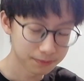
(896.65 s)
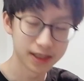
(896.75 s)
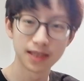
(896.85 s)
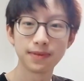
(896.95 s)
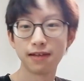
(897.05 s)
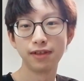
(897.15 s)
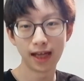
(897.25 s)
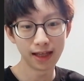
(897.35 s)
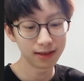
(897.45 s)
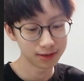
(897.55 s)
But seems like we
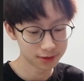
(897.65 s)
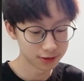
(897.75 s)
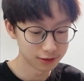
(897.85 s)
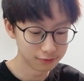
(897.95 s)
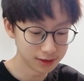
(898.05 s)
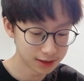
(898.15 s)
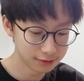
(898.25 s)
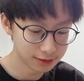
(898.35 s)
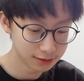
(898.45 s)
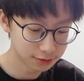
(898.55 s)
can't, so we
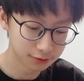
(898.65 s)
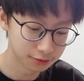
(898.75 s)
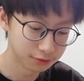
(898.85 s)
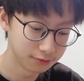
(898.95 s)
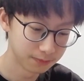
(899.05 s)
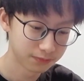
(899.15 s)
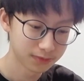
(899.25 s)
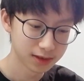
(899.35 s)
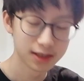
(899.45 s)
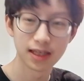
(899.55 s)
still need to
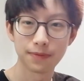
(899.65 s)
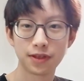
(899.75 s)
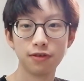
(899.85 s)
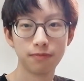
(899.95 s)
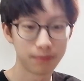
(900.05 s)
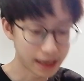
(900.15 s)
substitute